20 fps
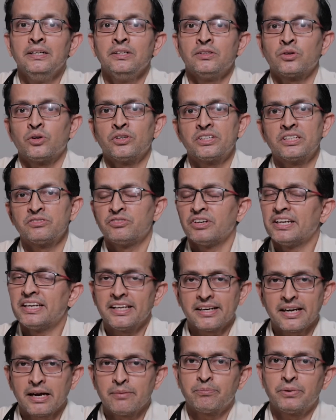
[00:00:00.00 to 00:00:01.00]
Now, it is very
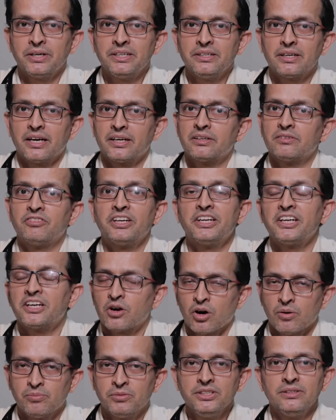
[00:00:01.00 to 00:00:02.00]
rampant and very
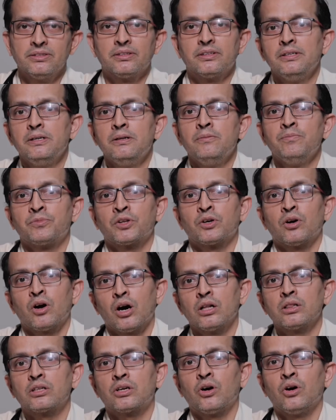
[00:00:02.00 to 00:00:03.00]
common. Now,
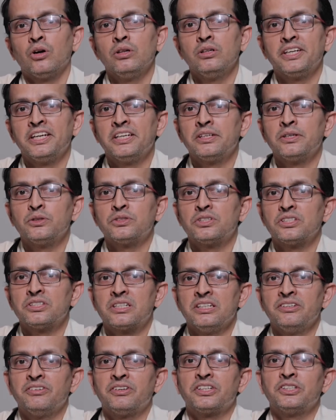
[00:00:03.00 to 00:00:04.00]
alcohol induces
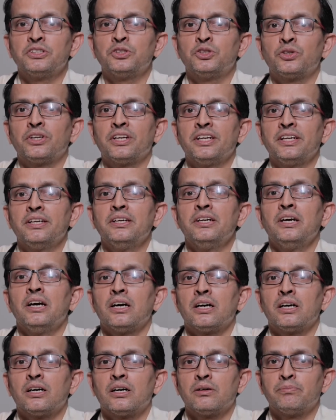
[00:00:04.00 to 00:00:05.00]
liver injury
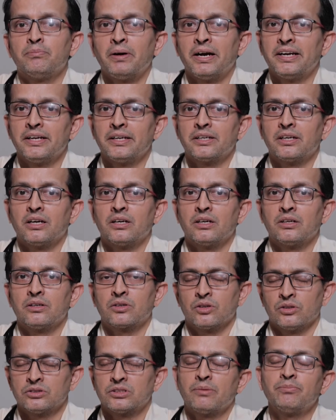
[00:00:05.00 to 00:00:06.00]
by
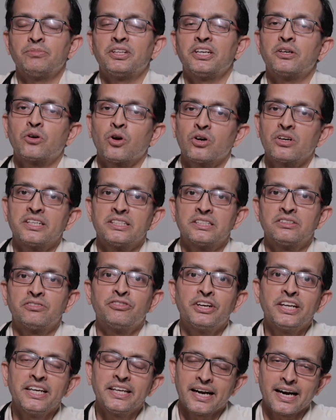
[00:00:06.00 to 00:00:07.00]
something called as
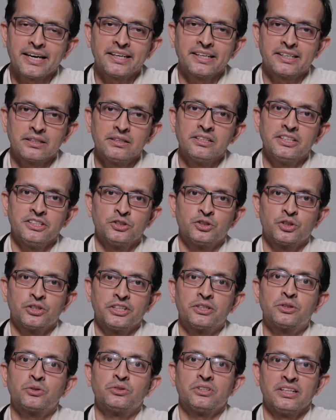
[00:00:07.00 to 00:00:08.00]
free radical
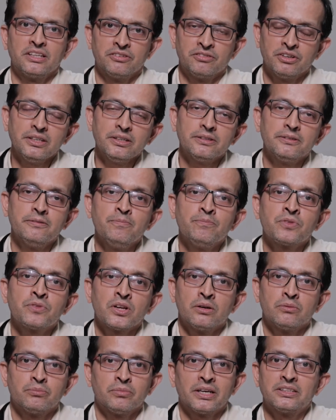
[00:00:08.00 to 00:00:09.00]
injury to the liver.
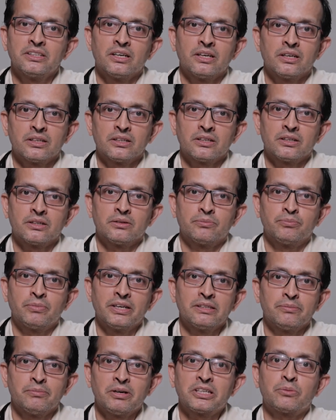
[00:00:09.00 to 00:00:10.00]
By
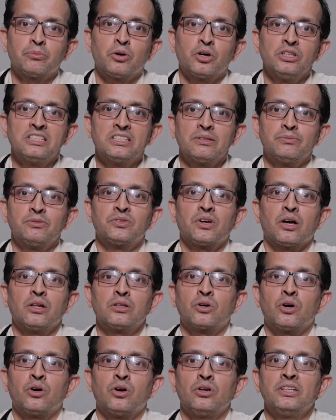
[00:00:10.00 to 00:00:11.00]
the metabolism of the
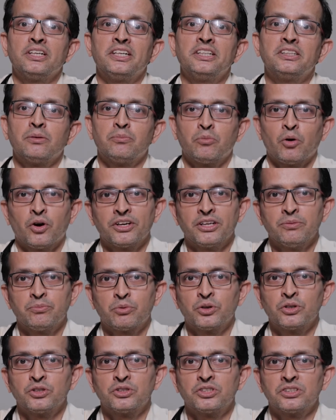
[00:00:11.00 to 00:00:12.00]
alcohol in the body
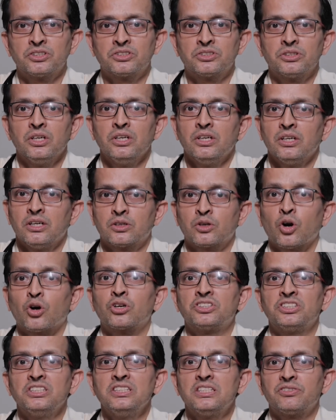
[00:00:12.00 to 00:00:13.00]
produces
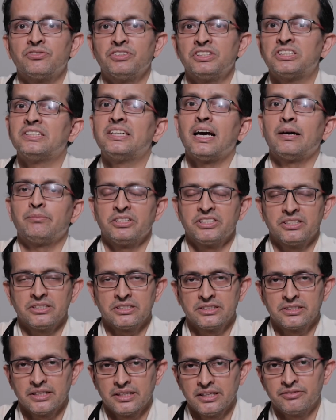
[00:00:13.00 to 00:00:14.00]
toxins which damages
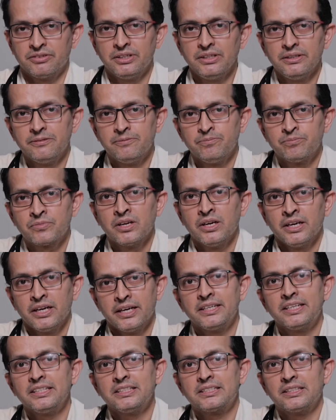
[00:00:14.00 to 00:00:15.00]
the liver.
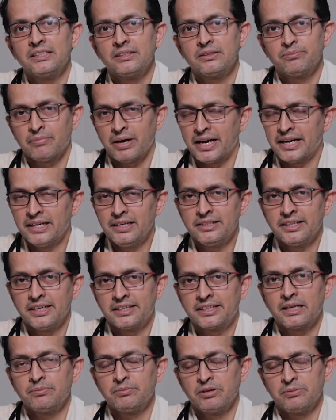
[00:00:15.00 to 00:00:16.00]
It is mild, it
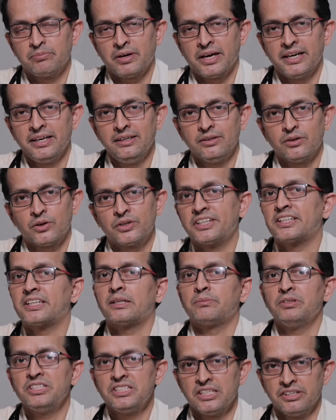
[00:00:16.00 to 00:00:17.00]
can be mild or it
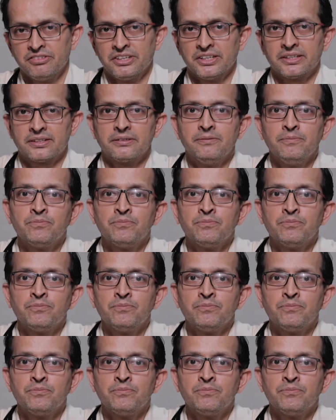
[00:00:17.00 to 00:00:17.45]
can be severe.